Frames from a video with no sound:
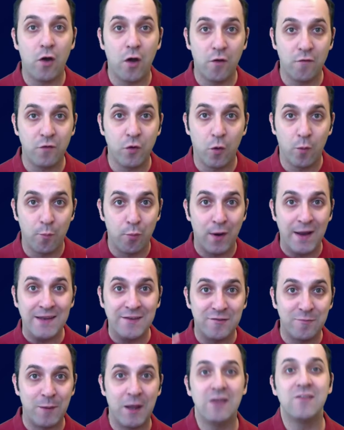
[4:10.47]
of your brain
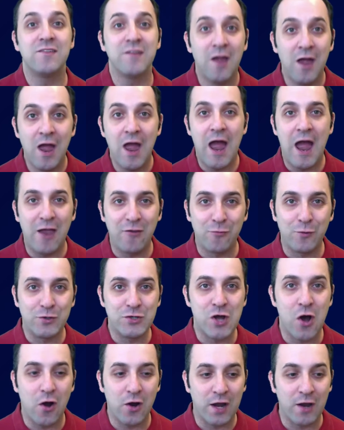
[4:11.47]
space as we're
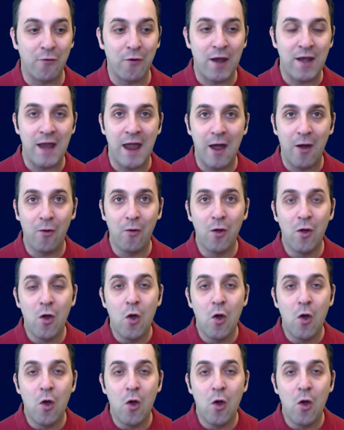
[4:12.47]
talking right now.